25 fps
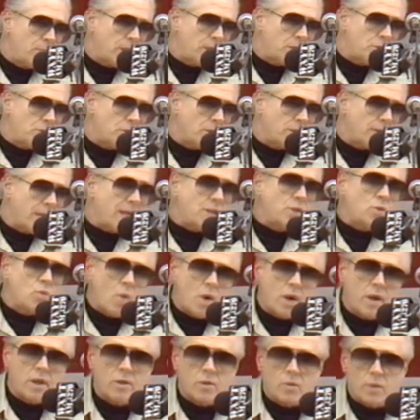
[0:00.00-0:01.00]
the picture. That's
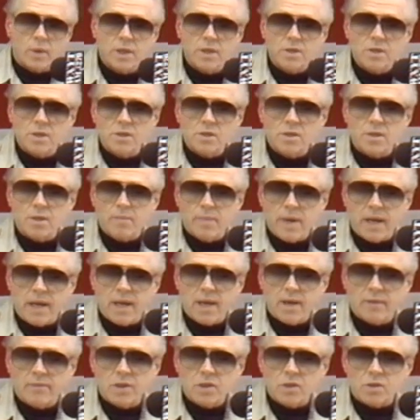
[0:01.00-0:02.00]
one of the reasons that
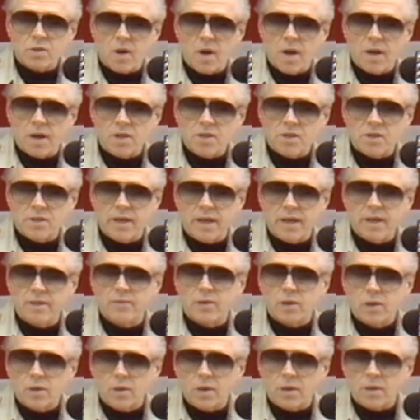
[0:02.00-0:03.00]
many of us are on a state
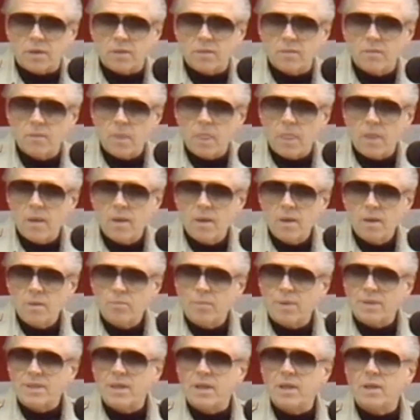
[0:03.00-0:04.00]
of alert.
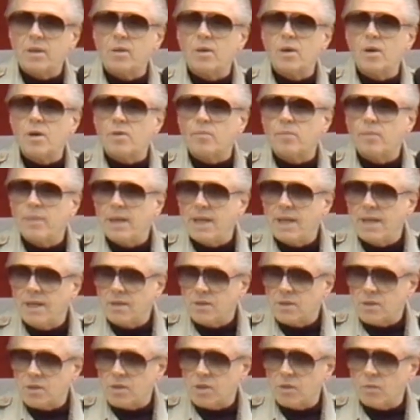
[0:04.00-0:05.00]
But the alert
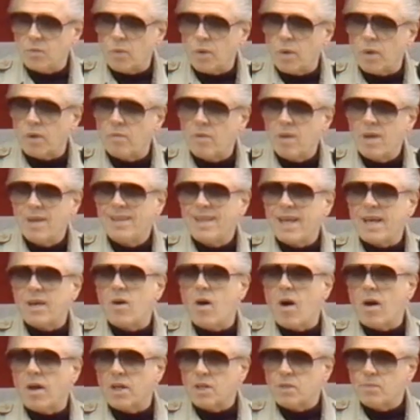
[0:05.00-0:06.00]
means they
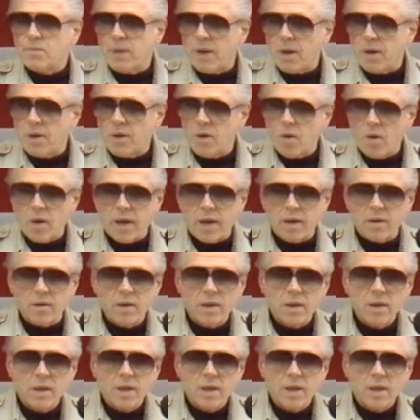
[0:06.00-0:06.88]
call us paranoia.